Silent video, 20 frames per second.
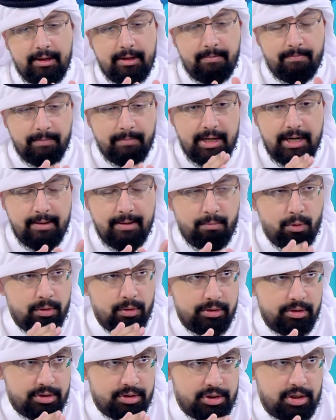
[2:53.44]
in a
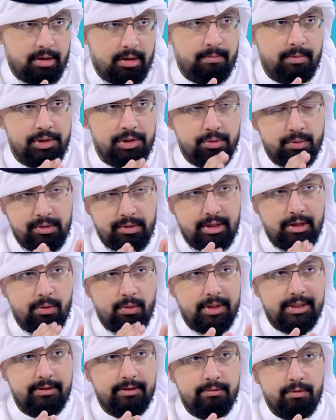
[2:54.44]
border skirmish with the
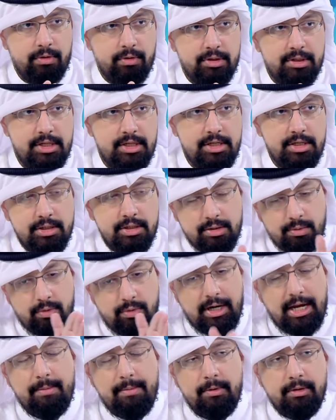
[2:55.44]
Kuwaiti forces,
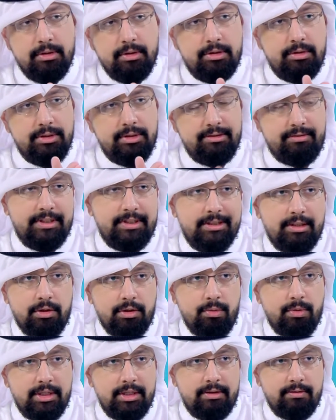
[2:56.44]
were able to defeat the
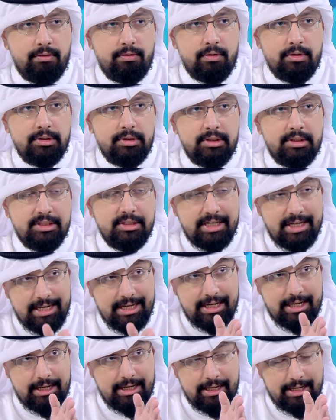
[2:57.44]
Kuwaiti forces
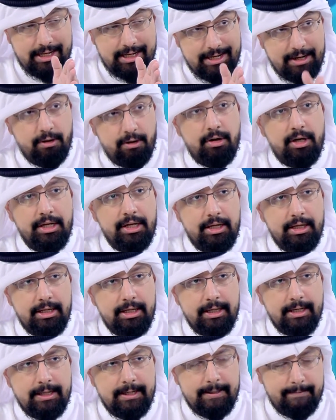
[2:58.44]
in
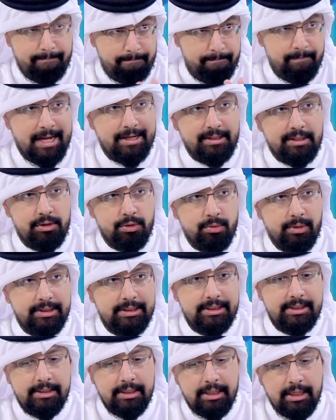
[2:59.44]
early
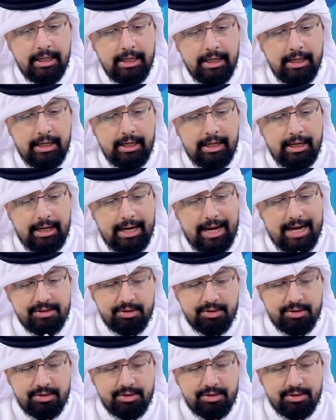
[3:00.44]
1920. As a